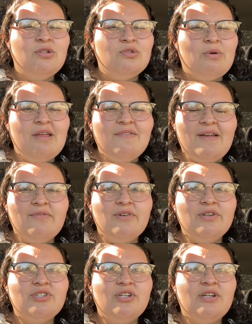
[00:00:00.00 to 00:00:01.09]
25 for
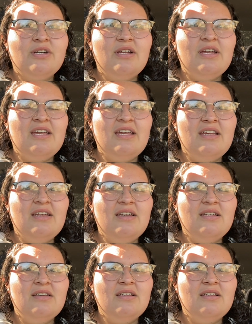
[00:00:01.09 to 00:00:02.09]
a shirt, and